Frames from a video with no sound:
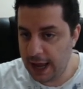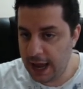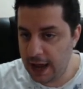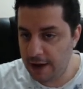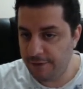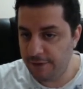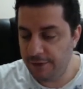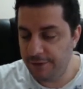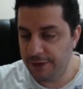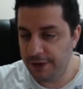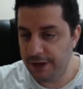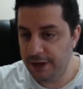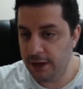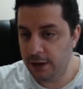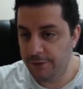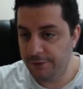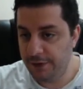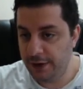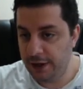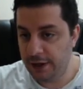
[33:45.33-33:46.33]
of
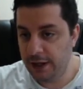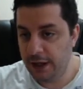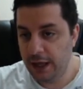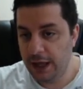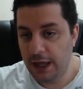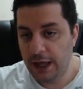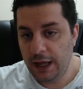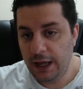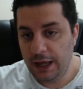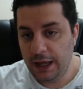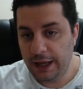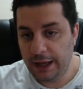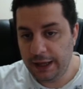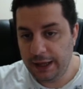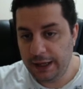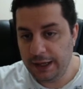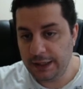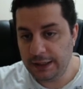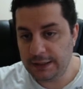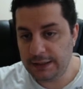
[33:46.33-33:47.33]
it
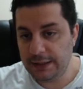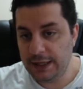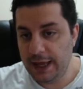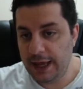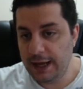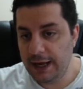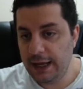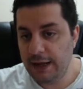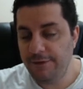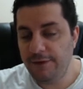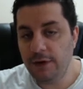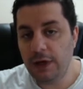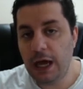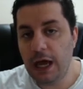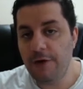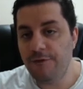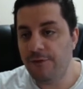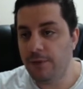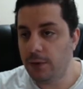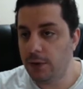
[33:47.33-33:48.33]
is that if you
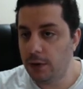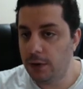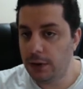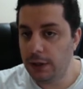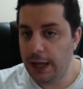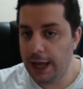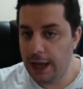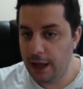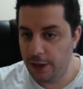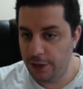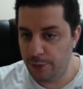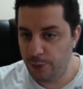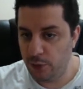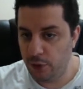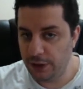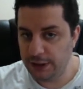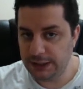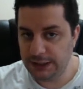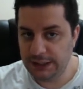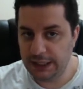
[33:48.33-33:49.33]
have more health
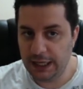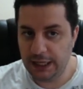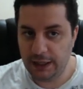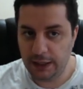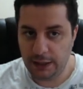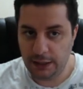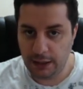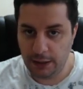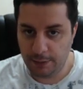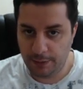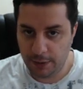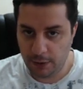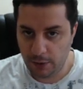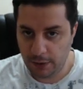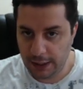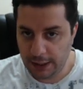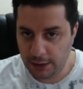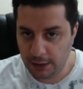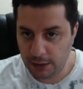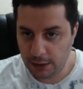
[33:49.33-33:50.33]
points than the
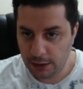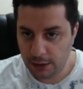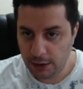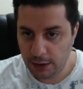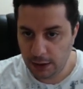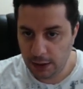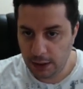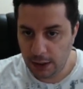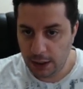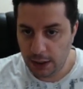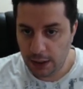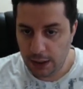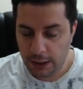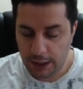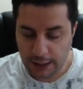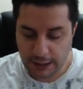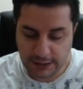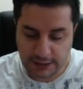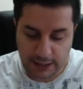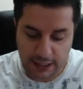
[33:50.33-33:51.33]
opponent,
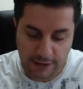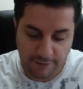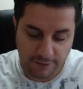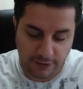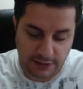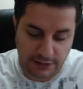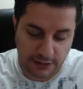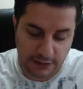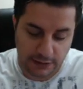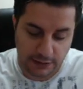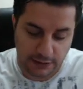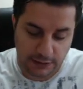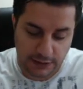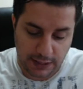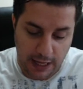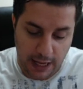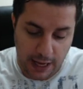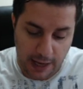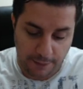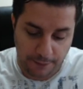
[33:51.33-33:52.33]
it's every single
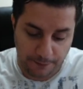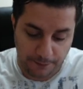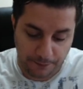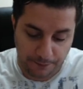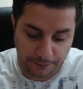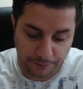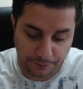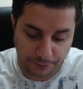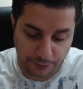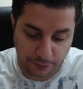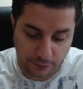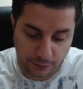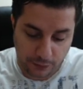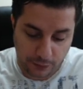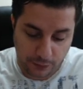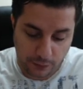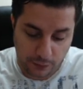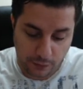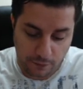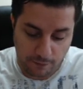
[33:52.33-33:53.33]
time
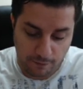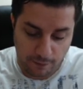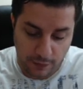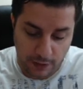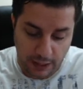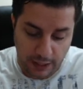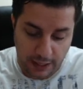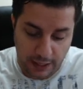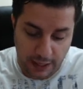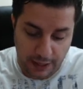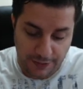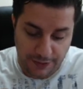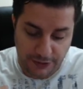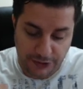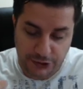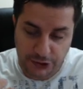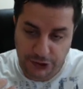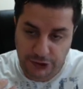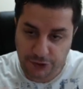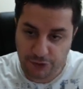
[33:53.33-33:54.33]

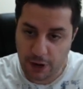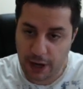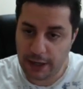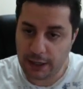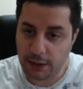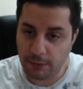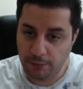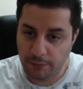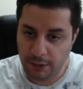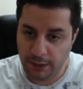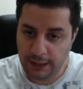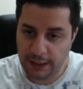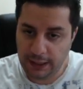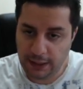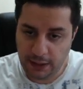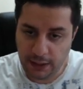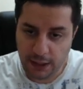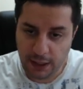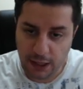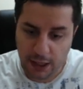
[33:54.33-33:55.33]
that you strike a
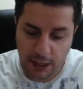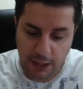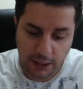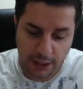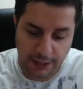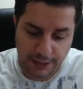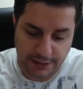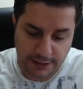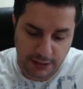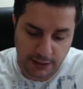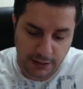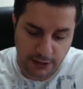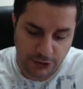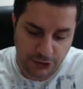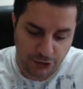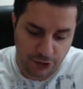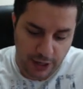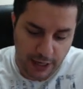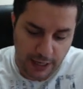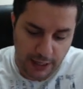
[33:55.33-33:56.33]
bleed, it's gonna
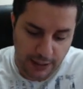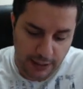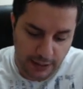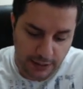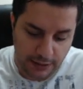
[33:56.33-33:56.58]
drain